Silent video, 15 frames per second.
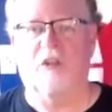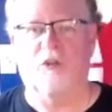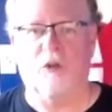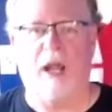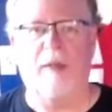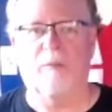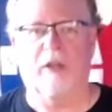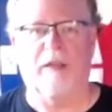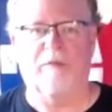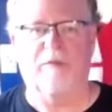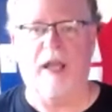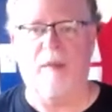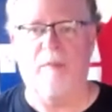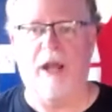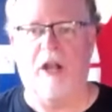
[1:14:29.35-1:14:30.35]
to try and play
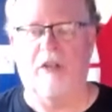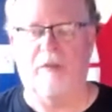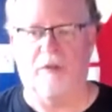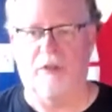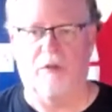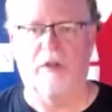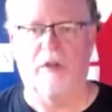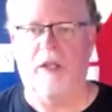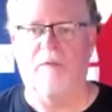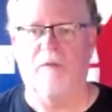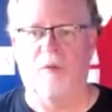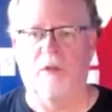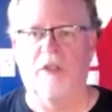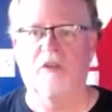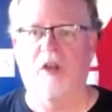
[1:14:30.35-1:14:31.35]
flam patterns if
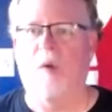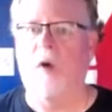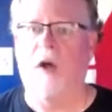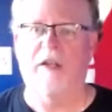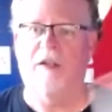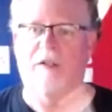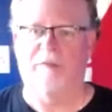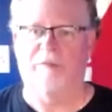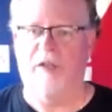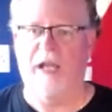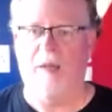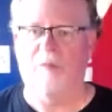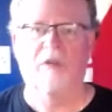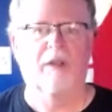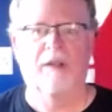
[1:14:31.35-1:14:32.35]
you really don't want to hear
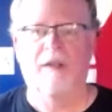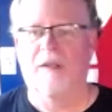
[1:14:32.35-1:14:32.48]
flams.